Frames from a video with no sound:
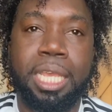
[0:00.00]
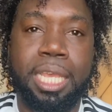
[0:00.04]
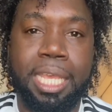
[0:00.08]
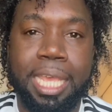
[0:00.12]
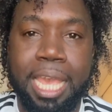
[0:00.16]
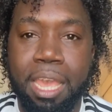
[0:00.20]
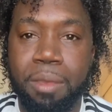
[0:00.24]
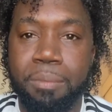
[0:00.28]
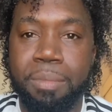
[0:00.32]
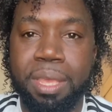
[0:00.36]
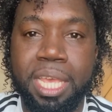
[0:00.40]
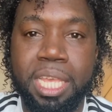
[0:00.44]
He
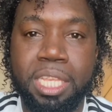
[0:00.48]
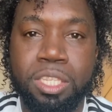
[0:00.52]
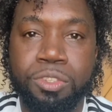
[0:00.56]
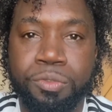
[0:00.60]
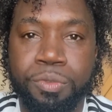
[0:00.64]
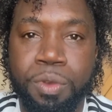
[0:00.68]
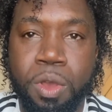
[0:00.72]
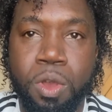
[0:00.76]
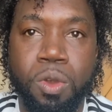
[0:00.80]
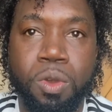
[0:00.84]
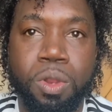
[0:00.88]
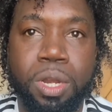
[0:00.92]
gave me
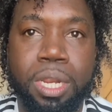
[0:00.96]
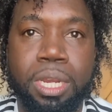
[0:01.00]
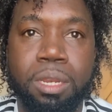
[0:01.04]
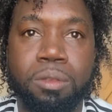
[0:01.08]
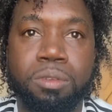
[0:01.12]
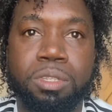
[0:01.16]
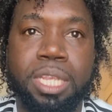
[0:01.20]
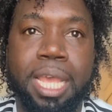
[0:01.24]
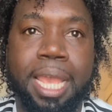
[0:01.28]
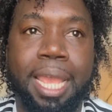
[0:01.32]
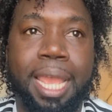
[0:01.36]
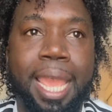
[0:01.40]
his phone,
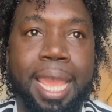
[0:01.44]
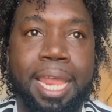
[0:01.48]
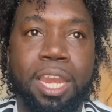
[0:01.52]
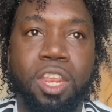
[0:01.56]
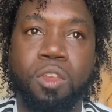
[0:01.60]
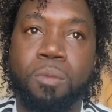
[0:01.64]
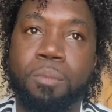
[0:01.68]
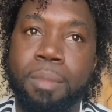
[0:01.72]
and he was like, "Hey,